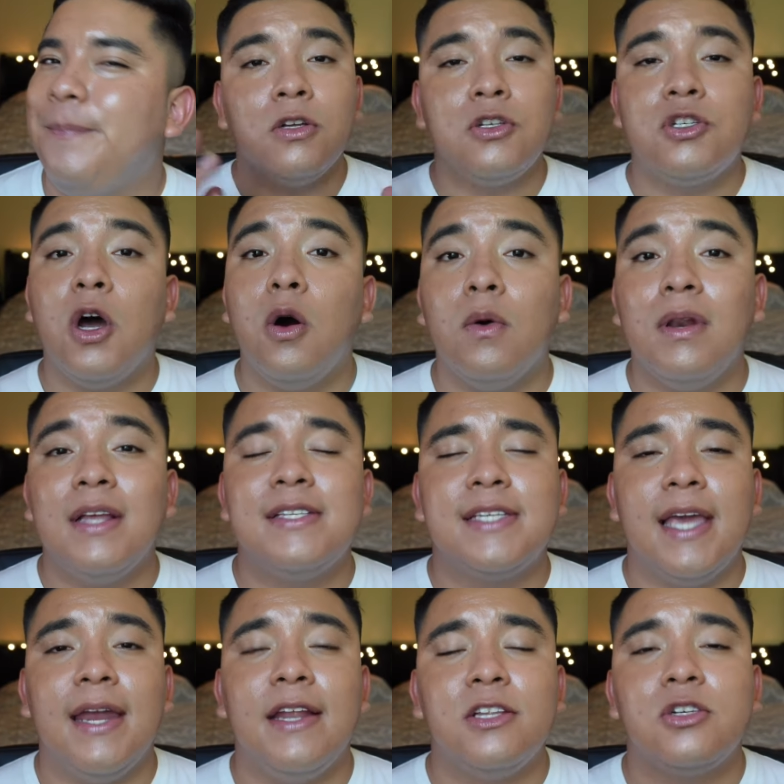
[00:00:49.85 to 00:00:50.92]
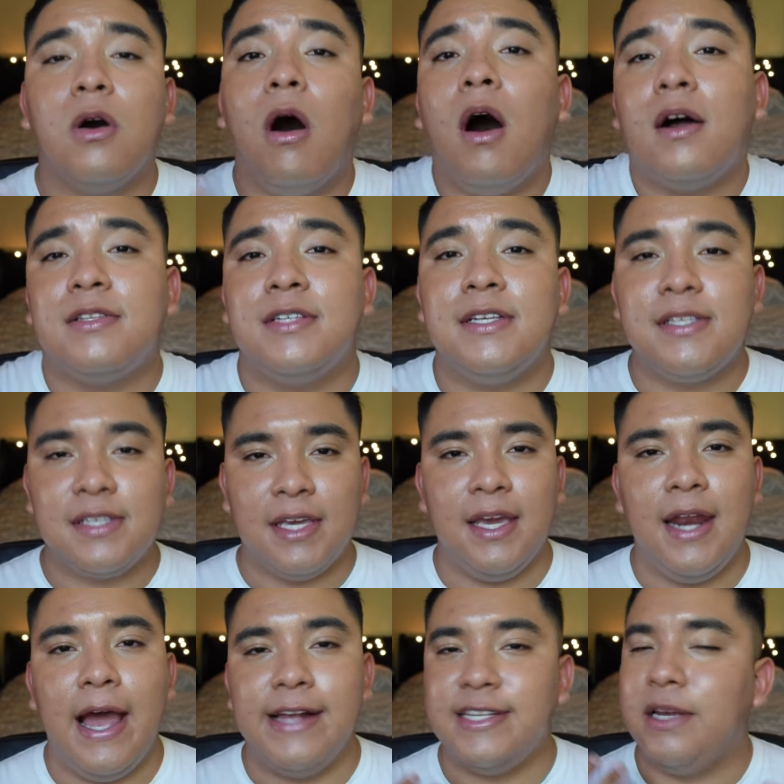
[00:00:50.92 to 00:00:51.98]
So let's get into Otzi
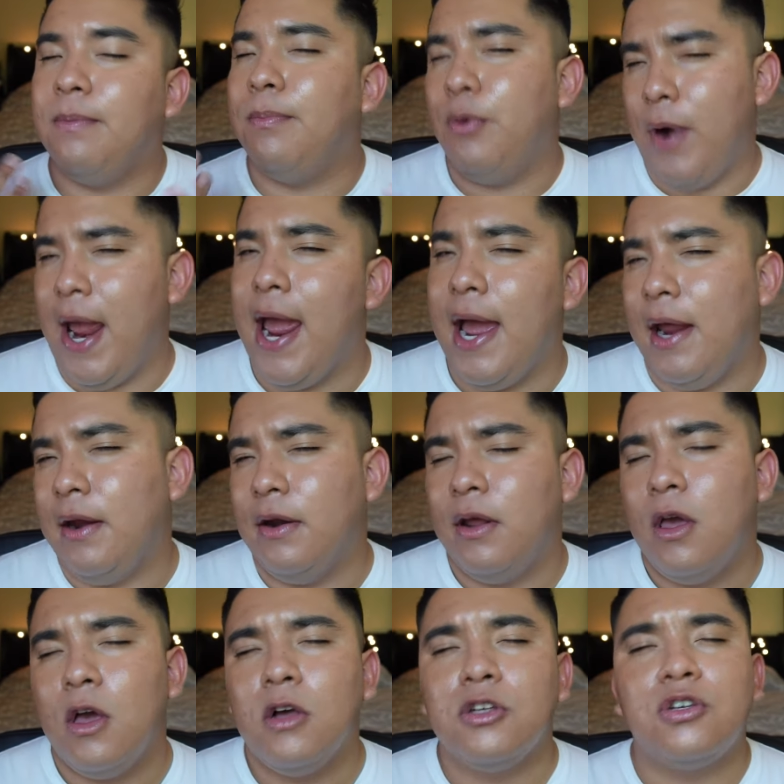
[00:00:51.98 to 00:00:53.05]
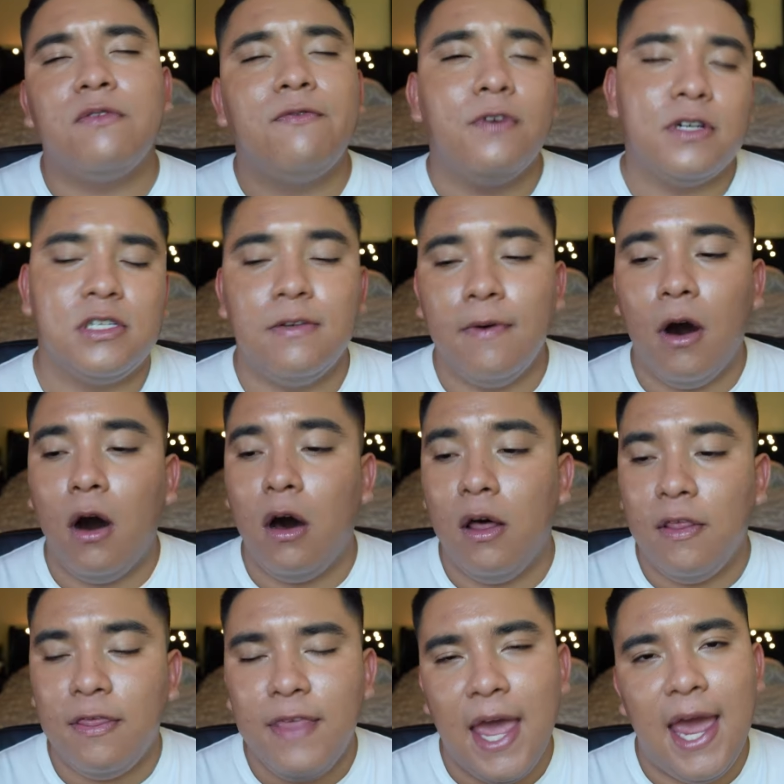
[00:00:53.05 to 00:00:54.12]
Skin as a brand. So first of
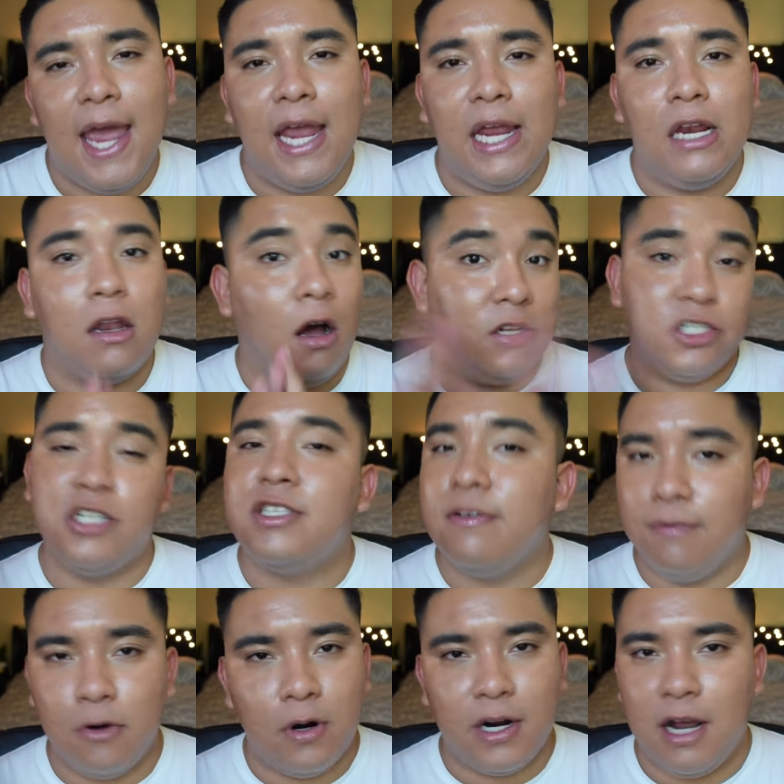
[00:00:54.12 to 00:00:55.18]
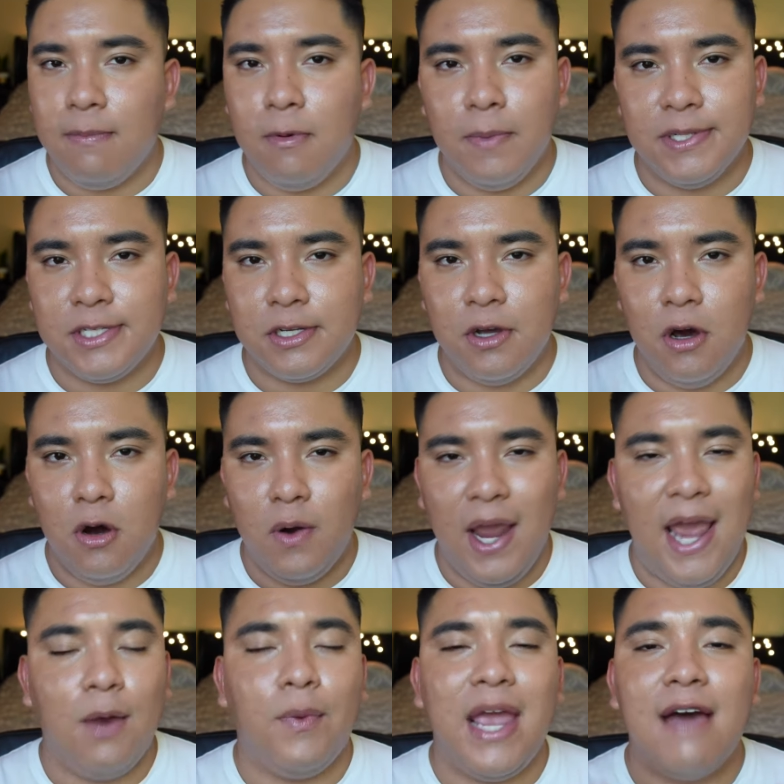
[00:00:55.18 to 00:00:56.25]
all, they launched in Sephora a couple months ago,
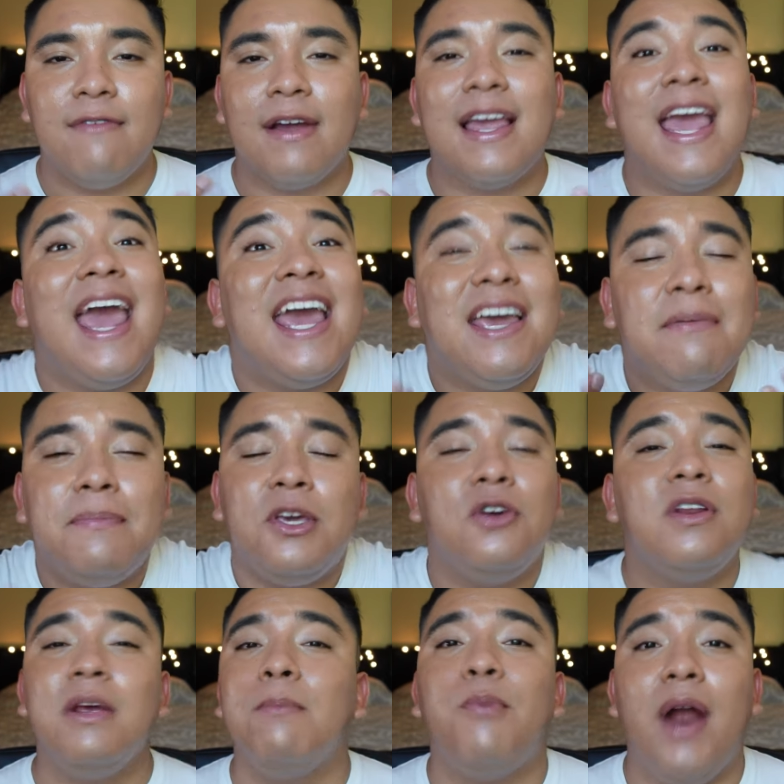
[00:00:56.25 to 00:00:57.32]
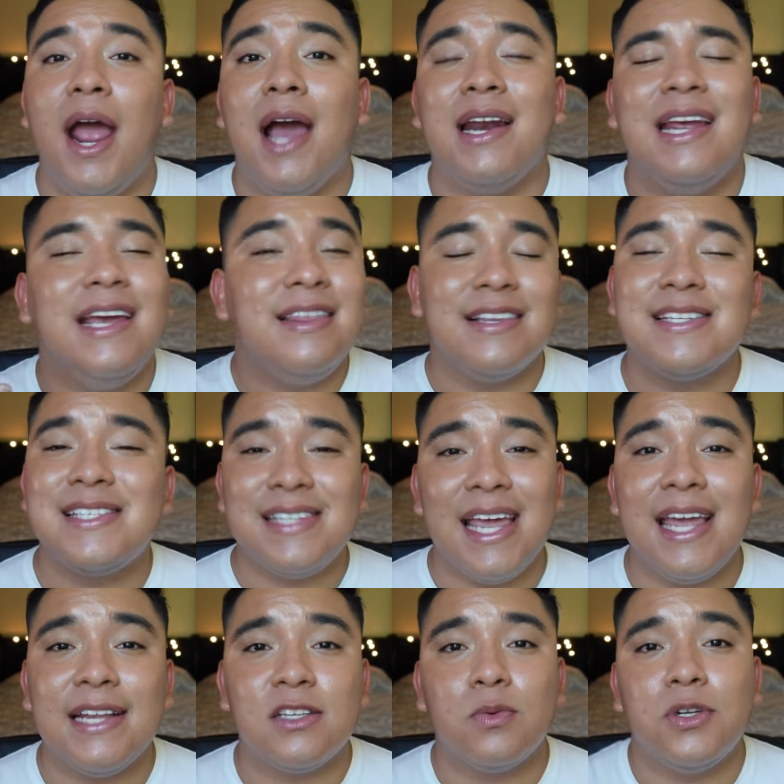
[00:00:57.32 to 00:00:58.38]
and we have a K-beauty brand in the
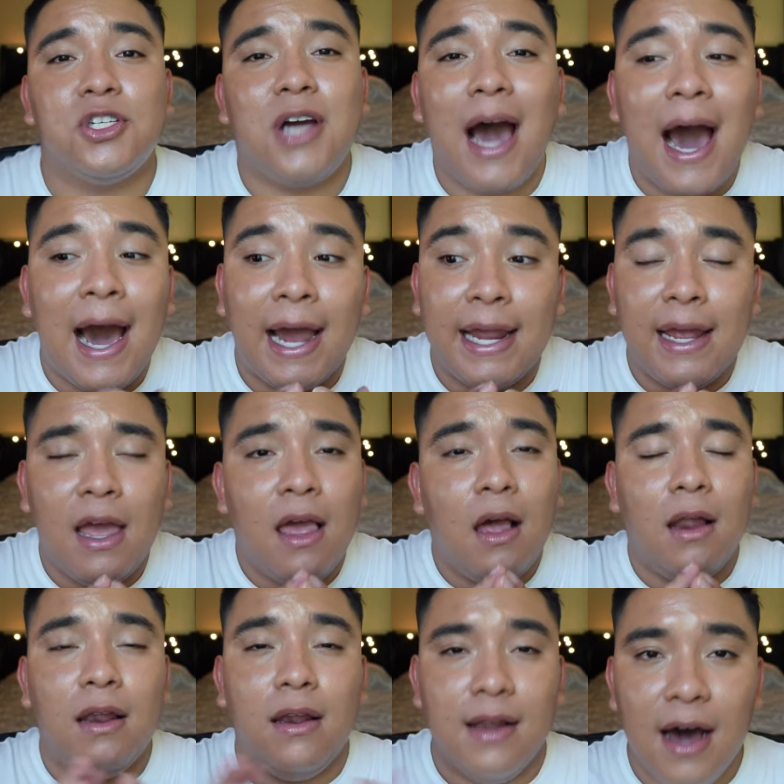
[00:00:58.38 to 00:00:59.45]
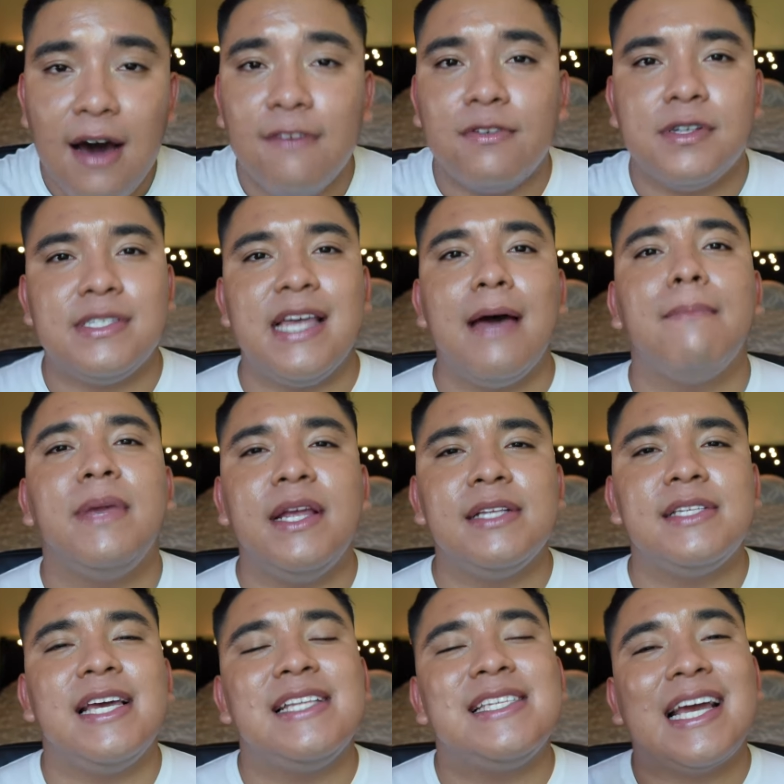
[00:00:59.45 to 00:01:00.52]
States, which I love because that
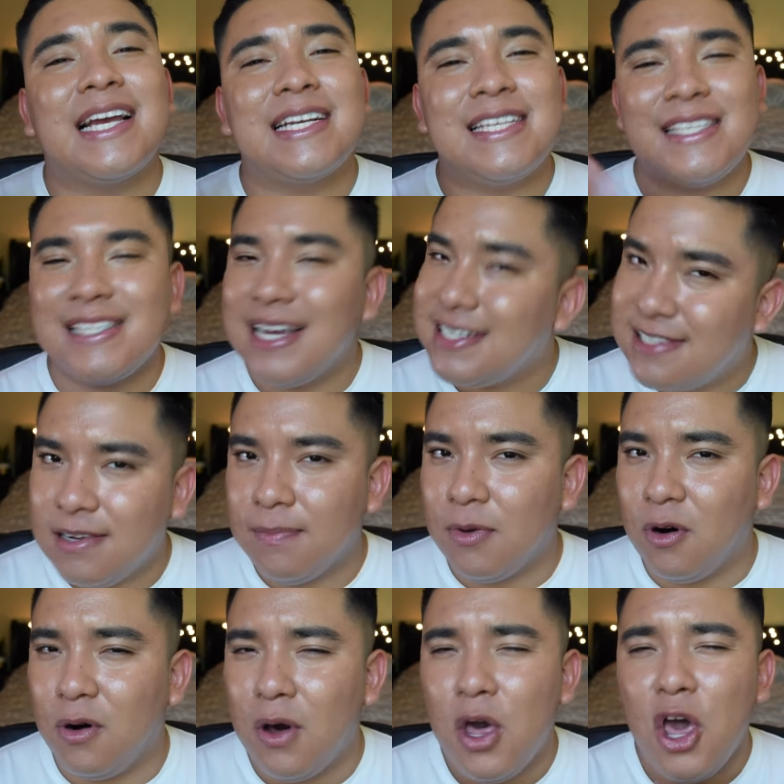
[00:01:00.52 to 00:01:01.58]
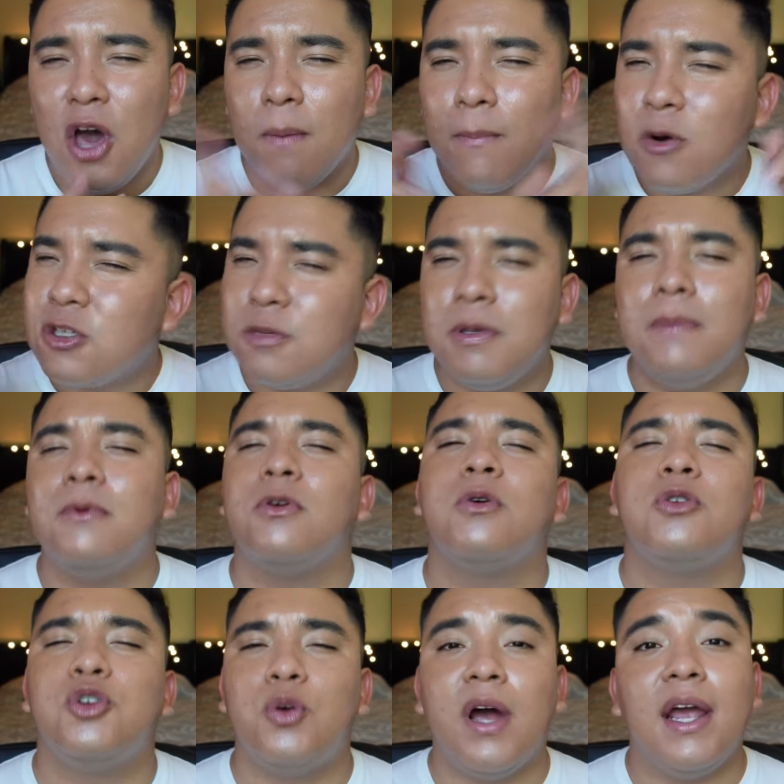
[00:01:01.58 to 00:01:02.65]
means it's accessible. Most people
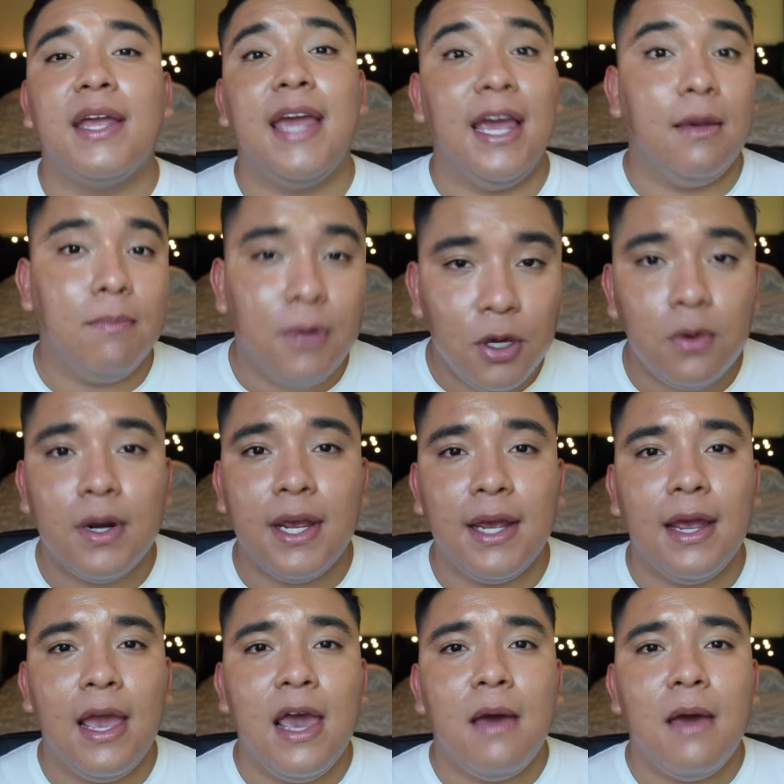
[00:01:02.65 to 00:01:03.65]
don't try K-beauty